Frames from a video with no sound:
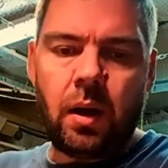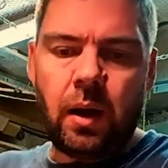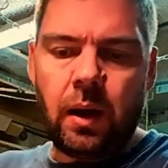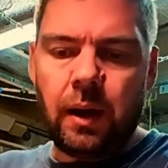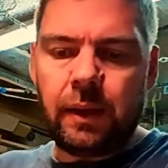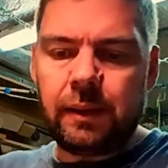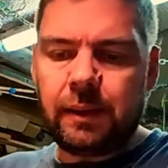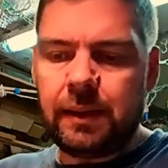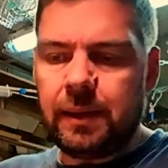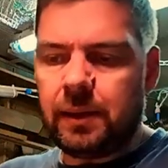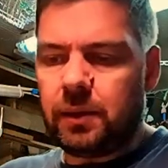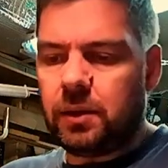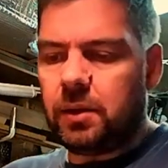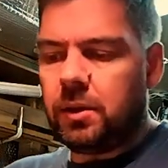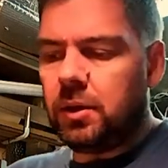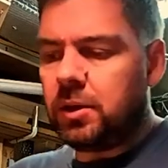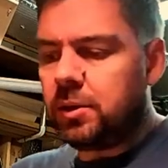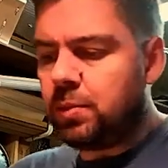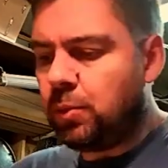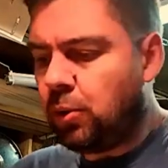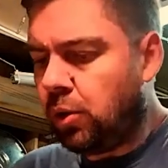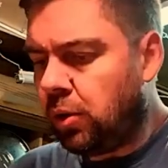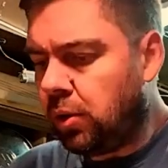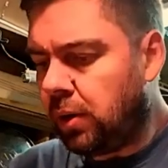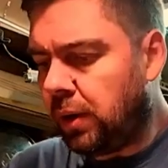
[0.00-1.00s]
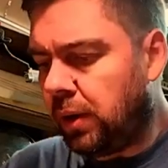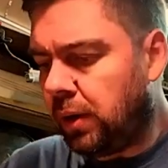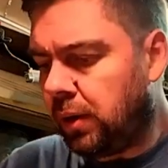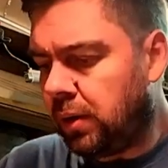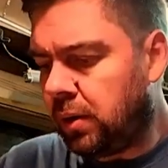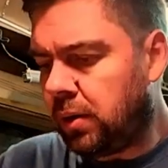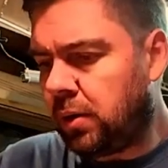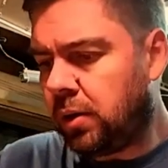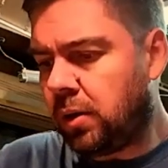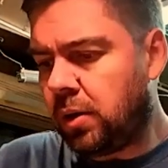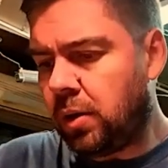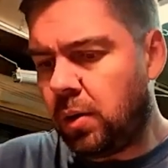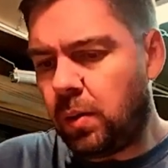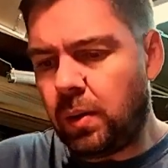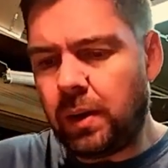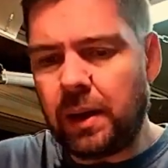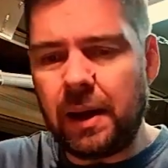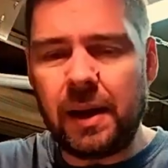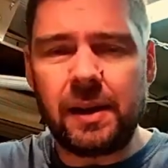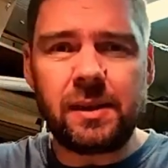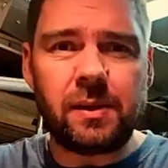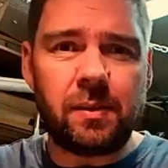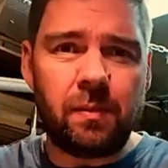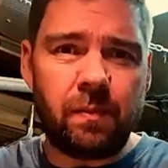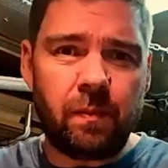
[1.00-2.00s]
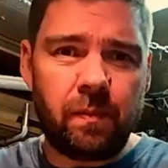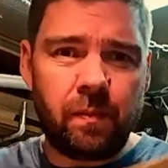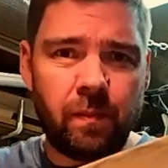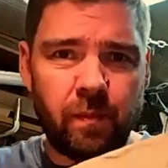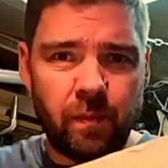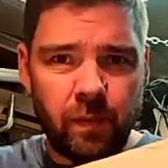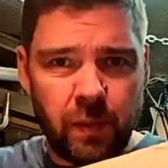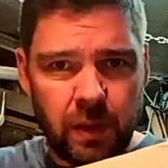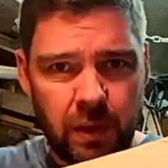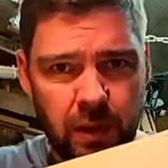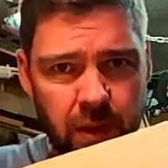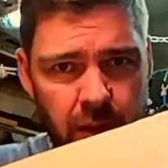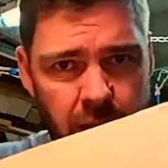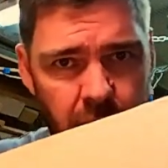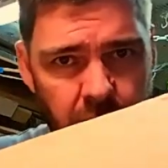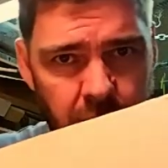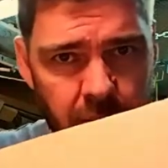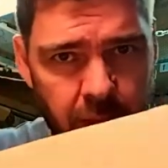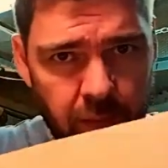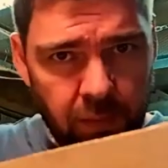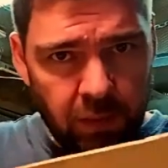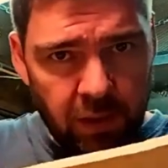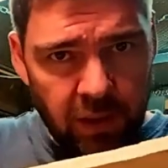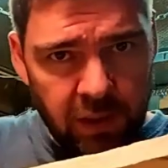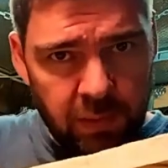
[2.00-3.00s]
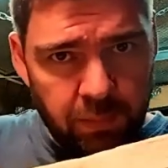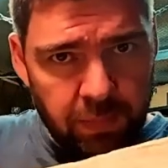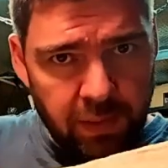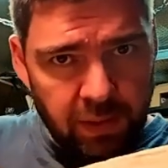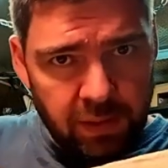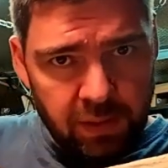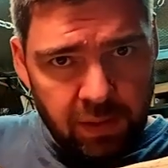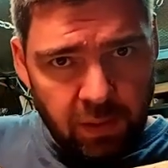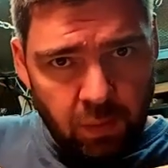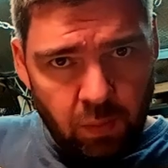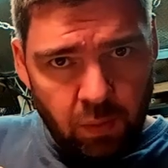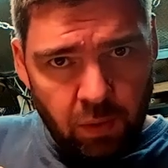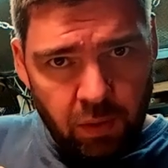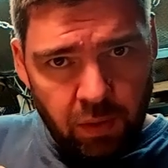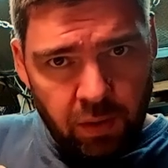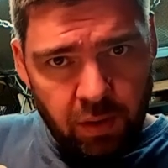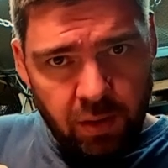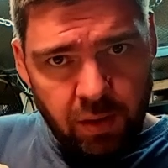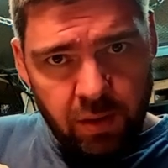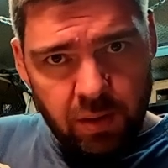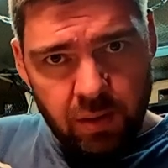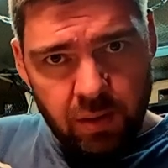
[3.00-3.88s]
I did this morning go and get some nice bits of wood